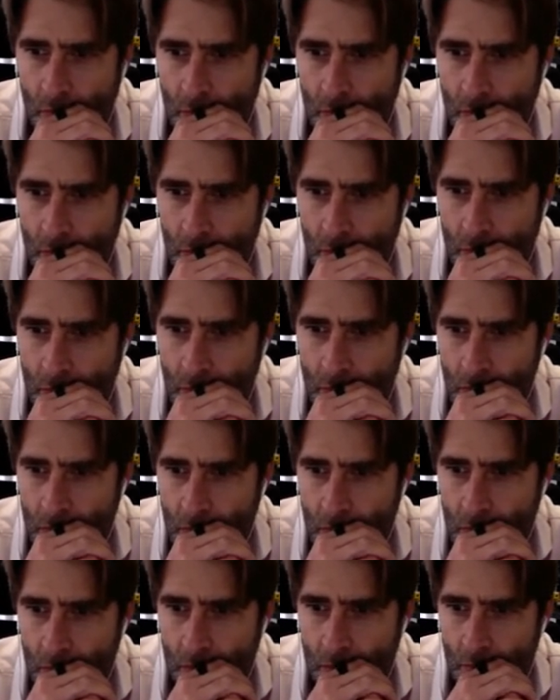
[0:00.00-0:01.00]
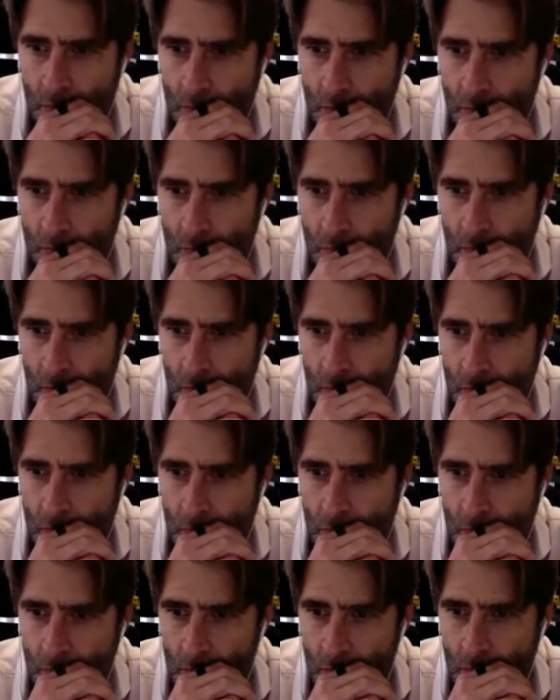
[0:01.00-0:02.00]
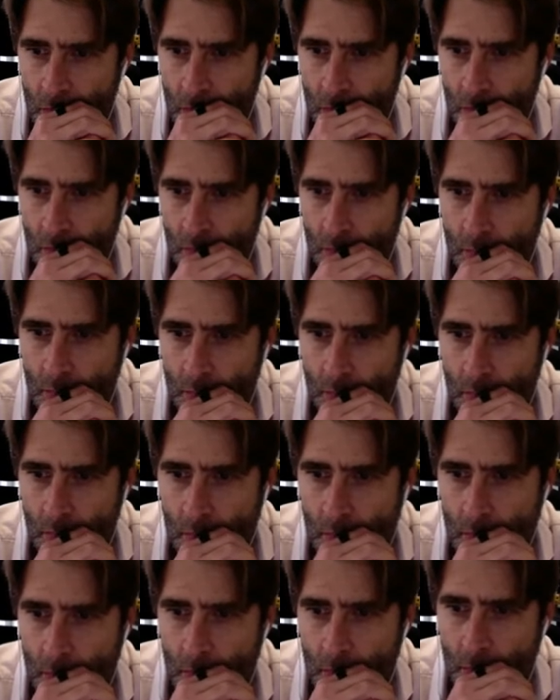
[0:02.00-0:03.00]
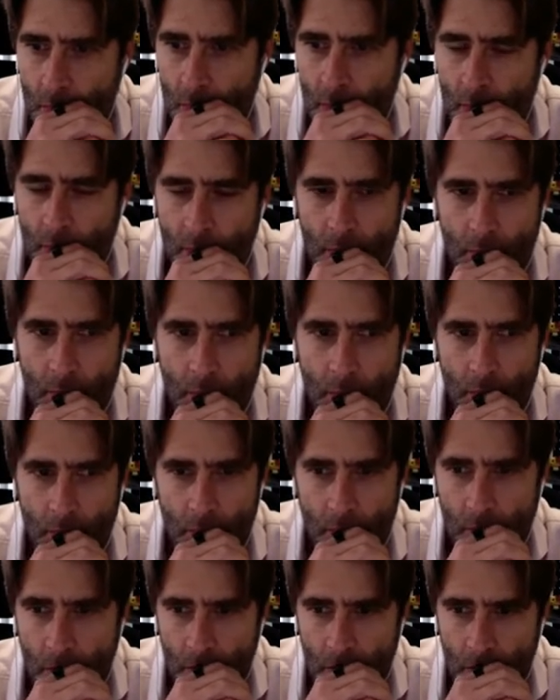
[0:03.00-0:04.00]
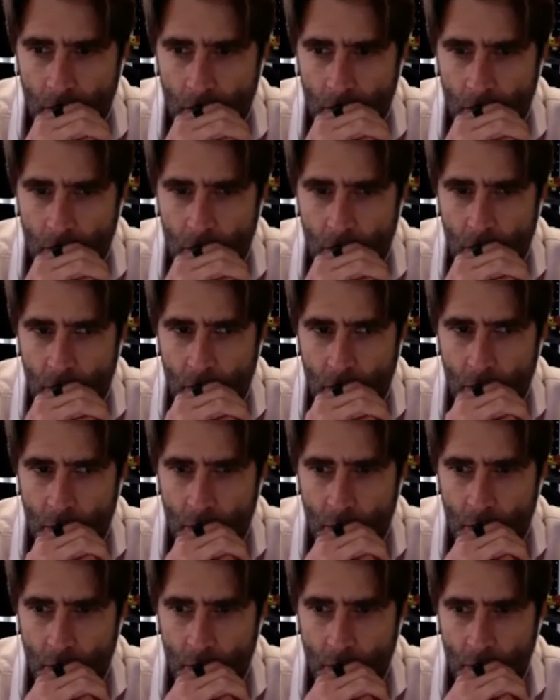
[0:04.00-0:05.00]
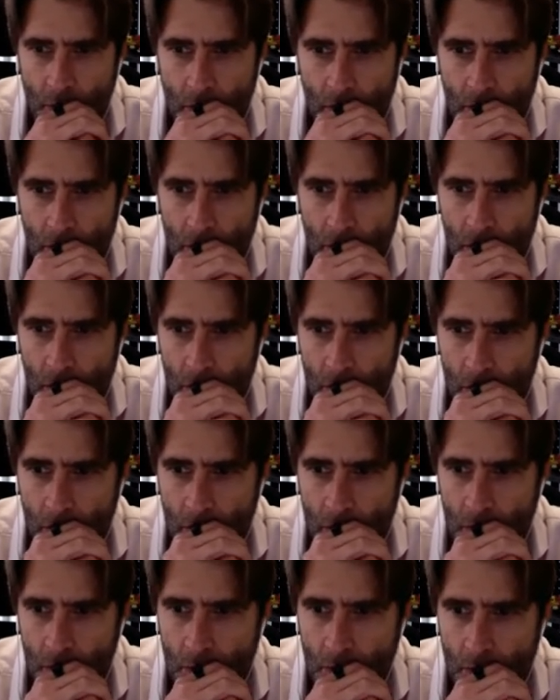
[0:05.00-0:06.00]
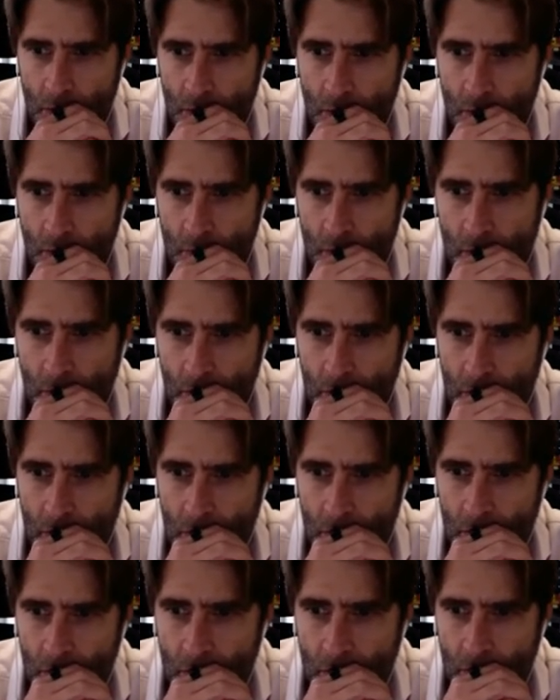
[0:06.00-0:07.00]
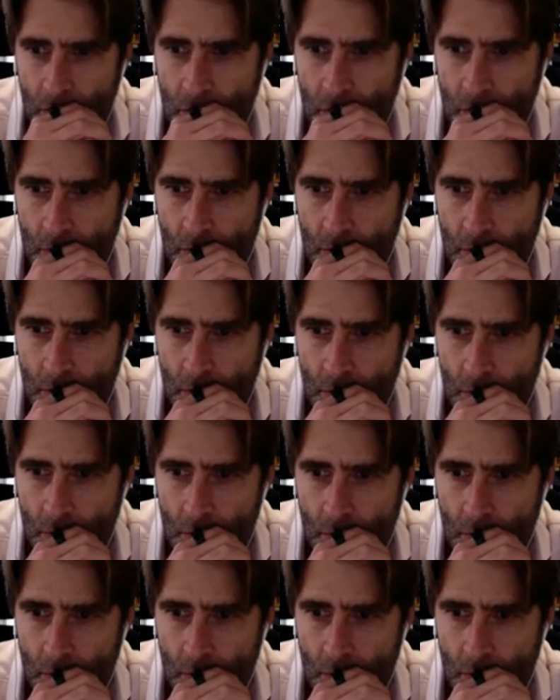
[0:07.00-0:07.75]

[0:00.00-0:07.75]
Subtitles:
(silent)